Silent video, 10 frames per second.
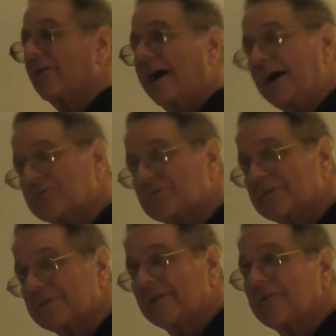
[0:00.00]
there
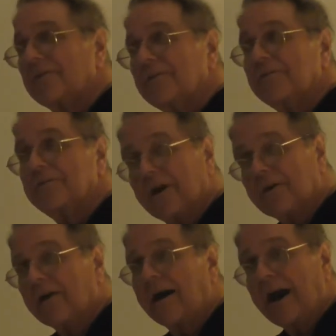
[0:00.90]

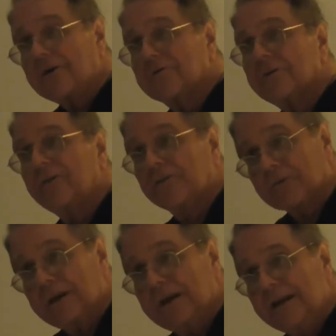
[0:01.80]
are actually
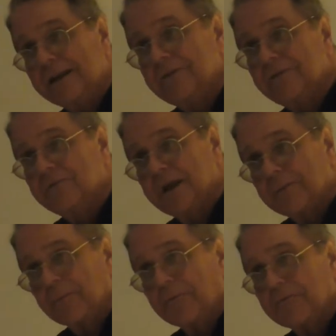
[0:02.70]
3 Hindu
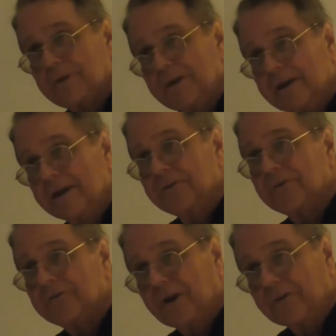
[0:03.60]
temples
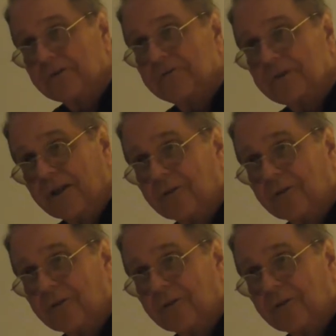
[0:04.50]
in southern